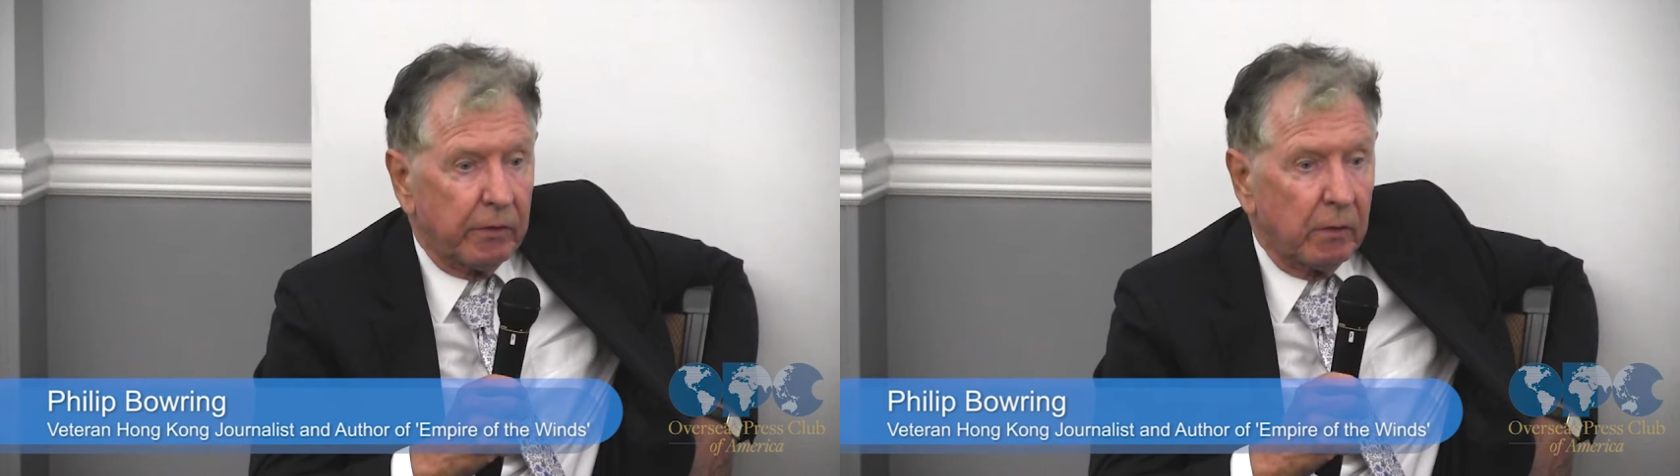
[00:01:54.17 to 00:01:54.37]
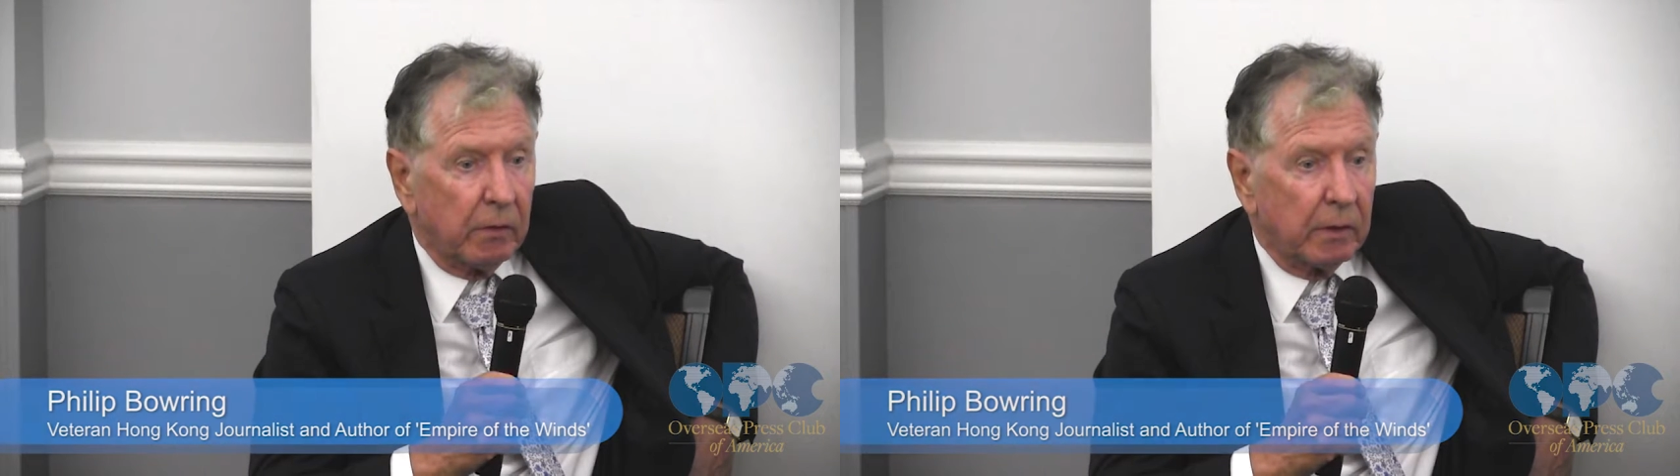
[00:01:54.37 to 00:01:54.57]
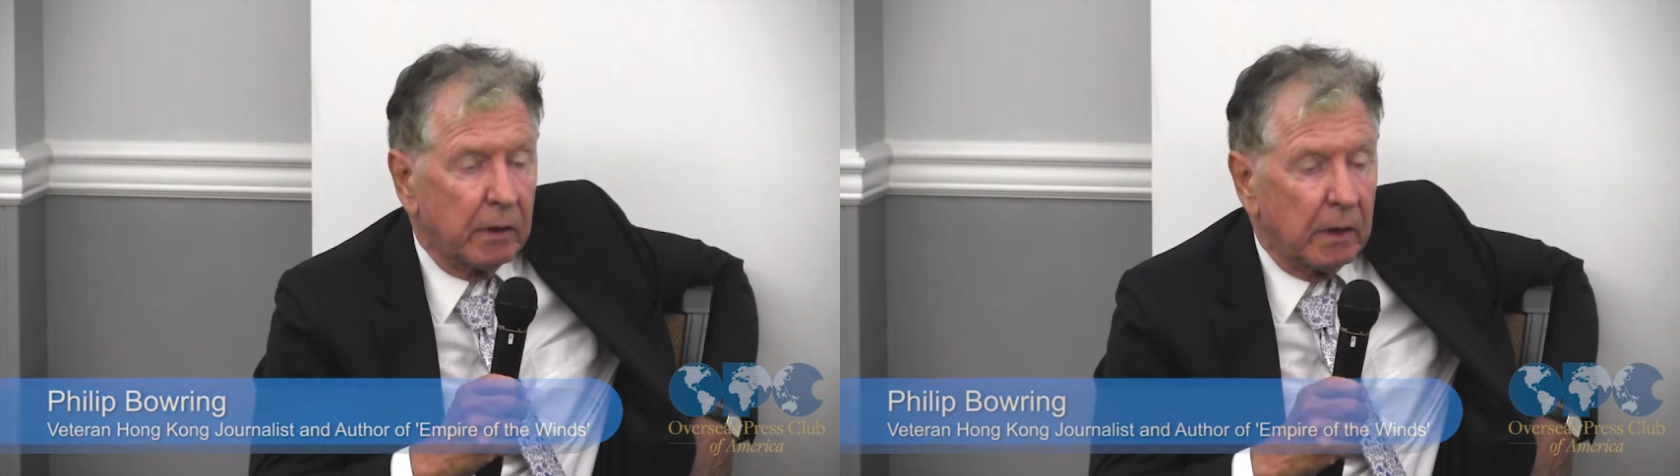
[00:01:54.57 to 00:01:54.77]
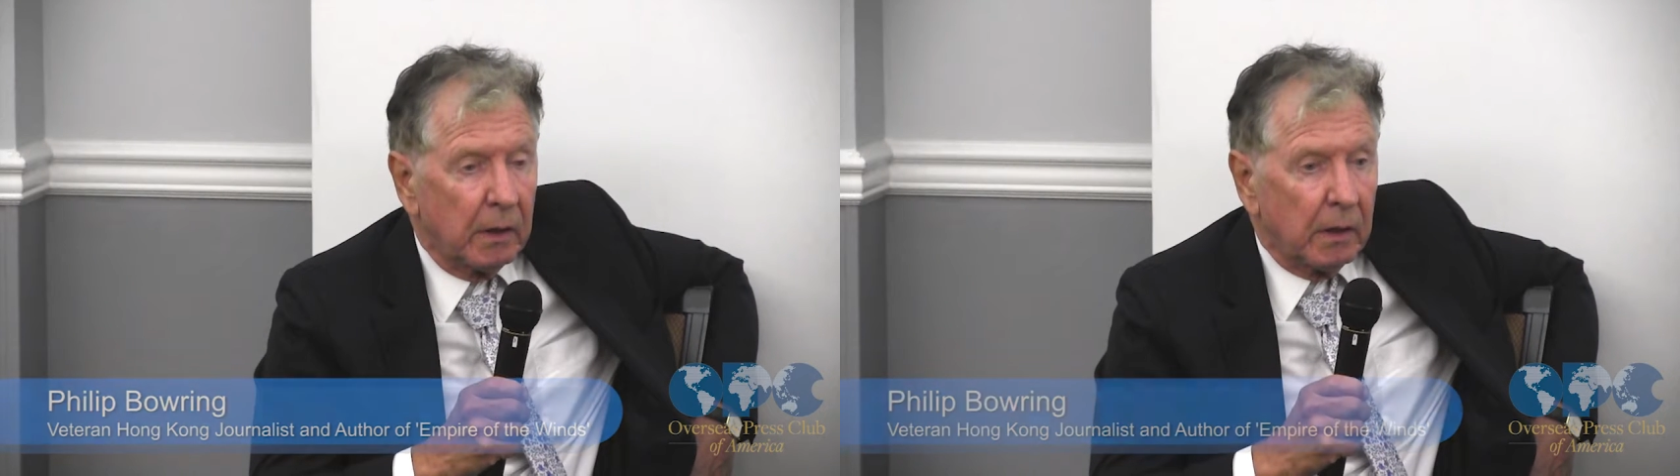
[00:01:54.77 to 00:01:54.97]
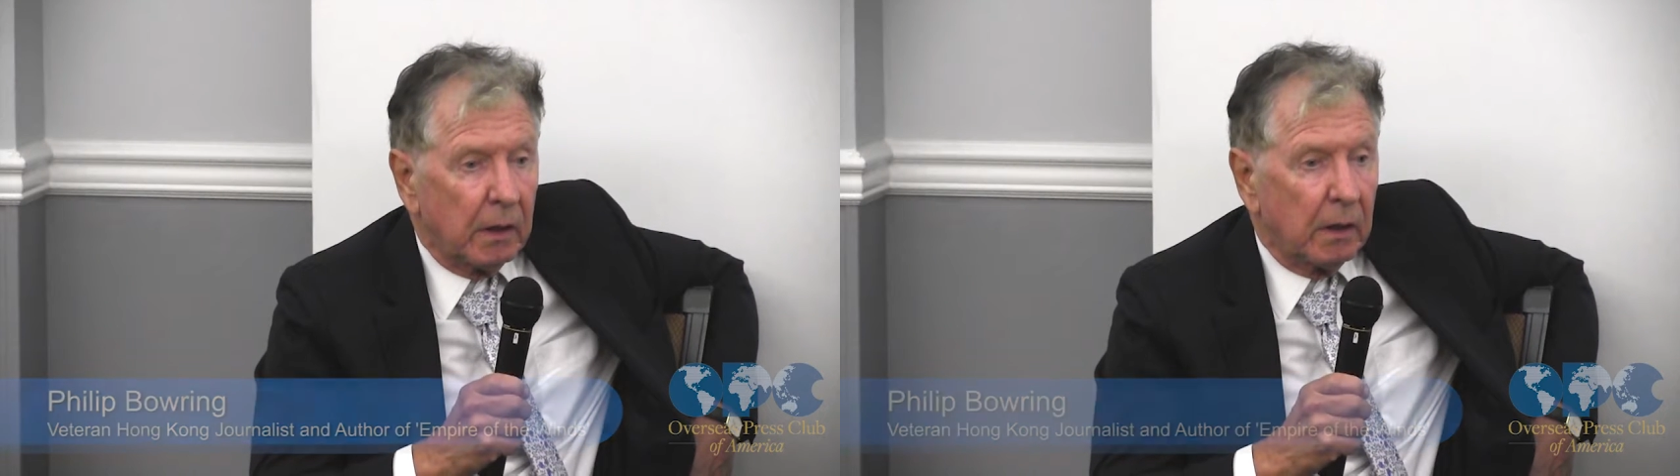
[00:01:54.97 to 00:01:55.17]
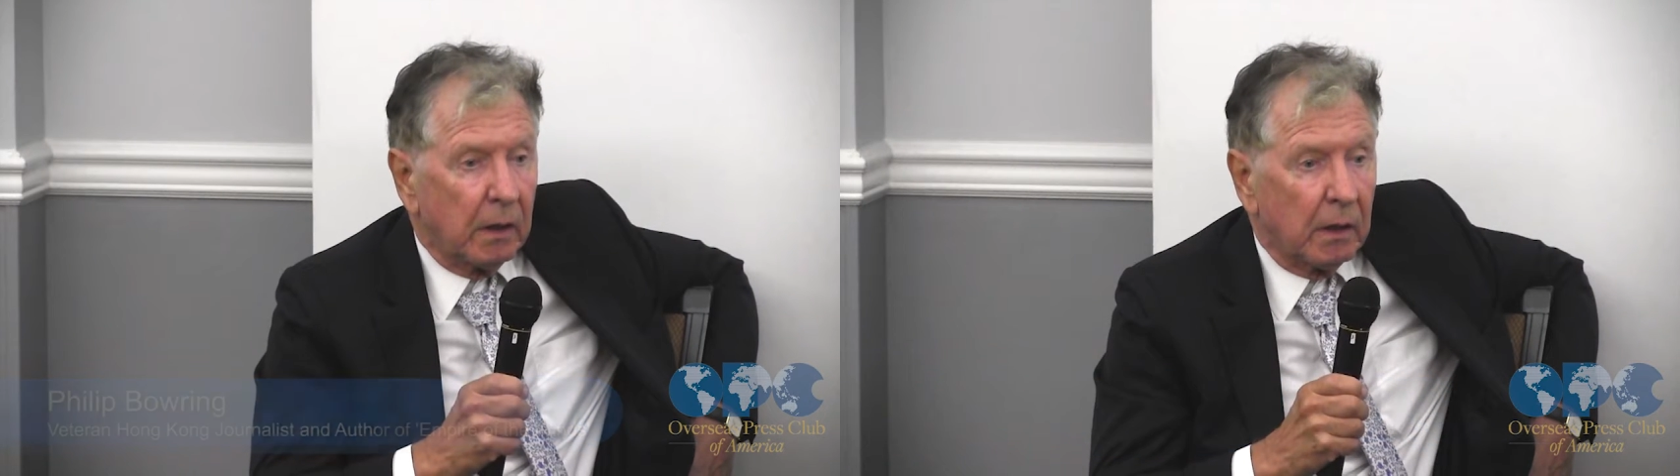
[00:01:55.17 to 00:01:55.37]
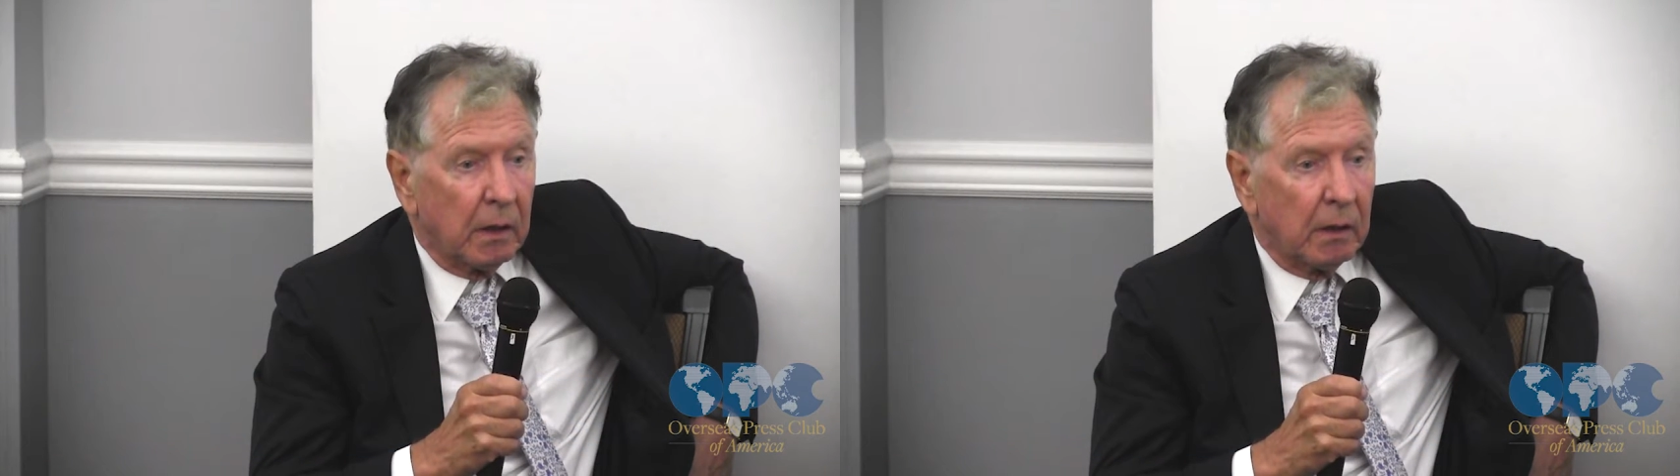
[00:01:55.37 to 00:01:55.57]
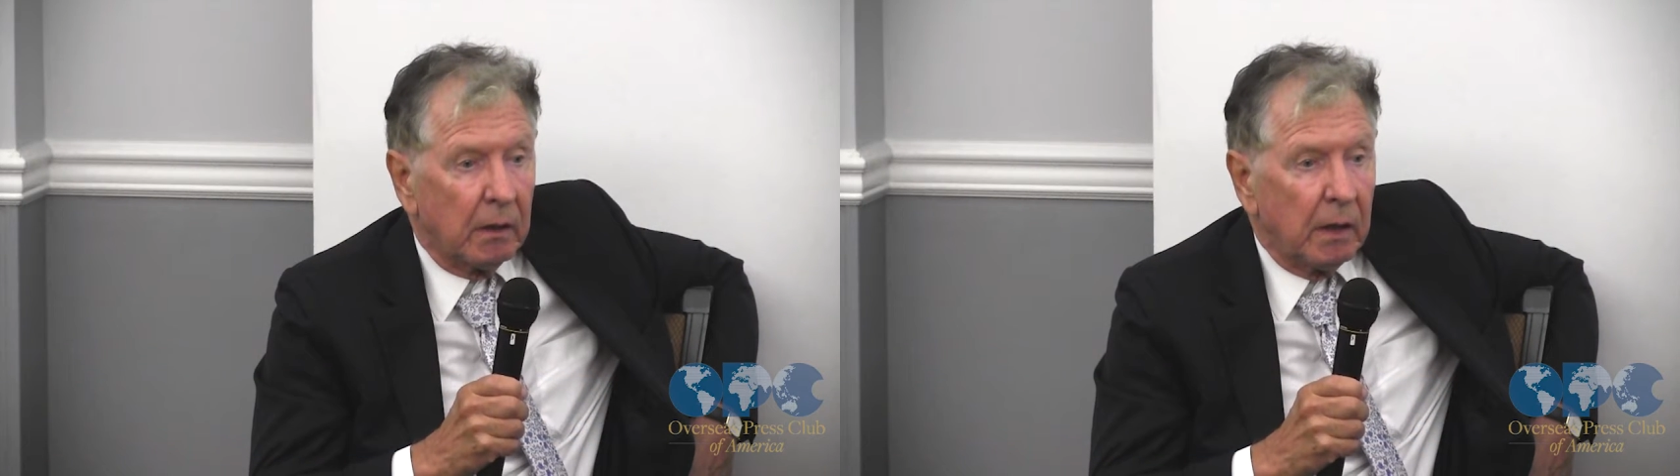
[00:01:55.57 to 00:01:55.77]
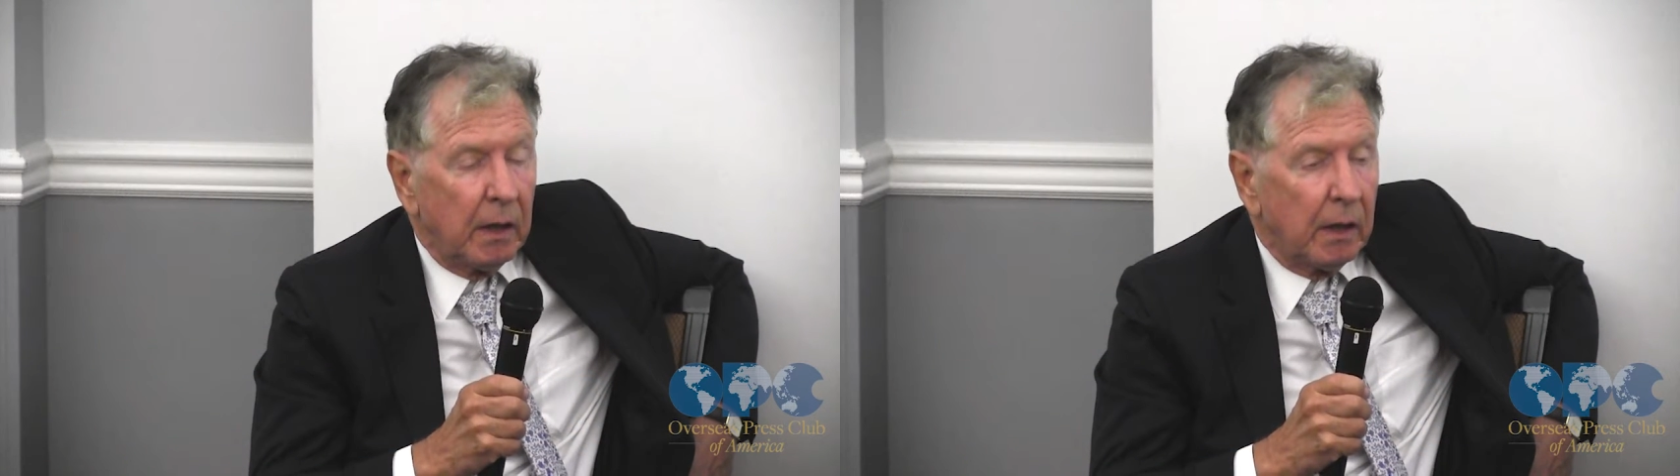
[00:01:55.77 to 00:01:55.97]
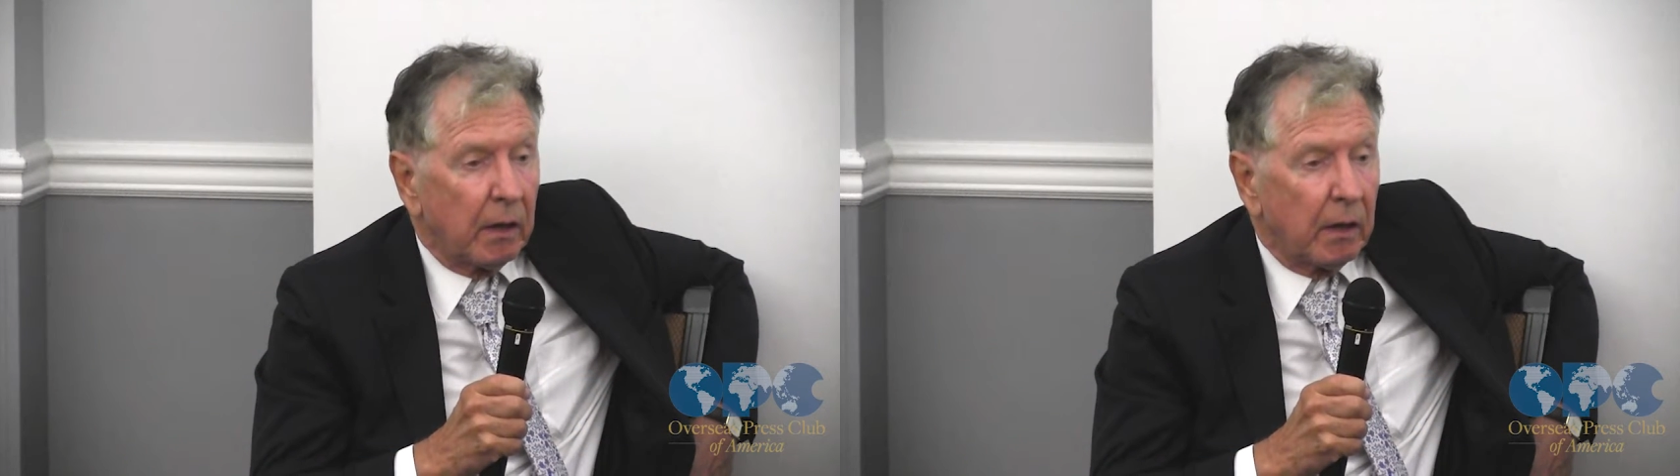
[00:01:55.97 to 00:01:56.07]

so on.